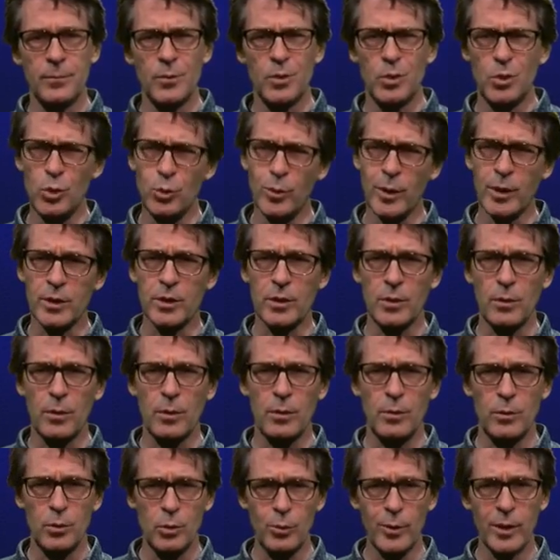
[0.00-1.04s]
Two
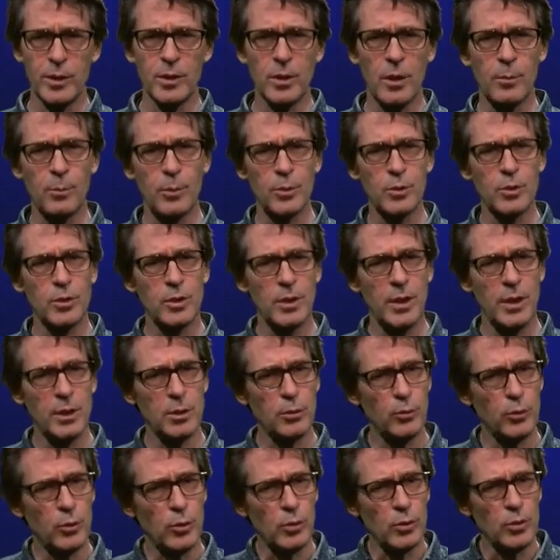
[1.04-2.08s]
examples is
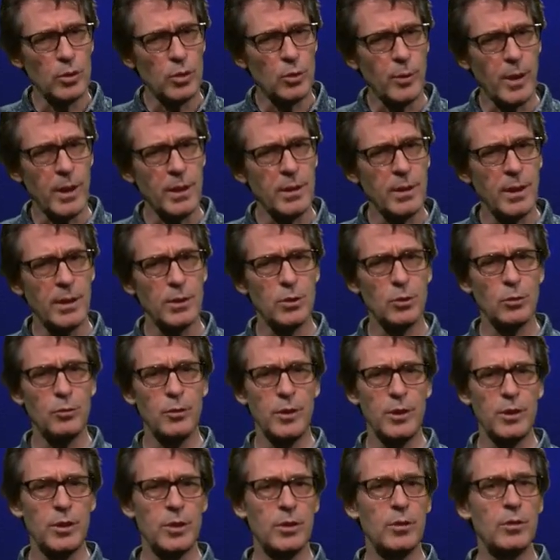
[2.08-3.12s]
of course quite
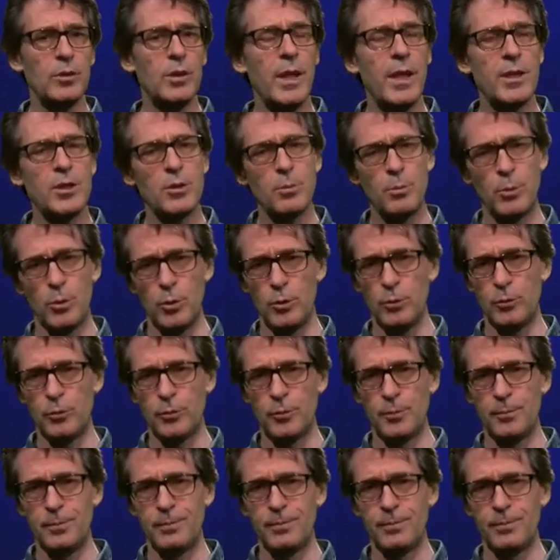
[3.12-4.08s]
insufficient as a proof.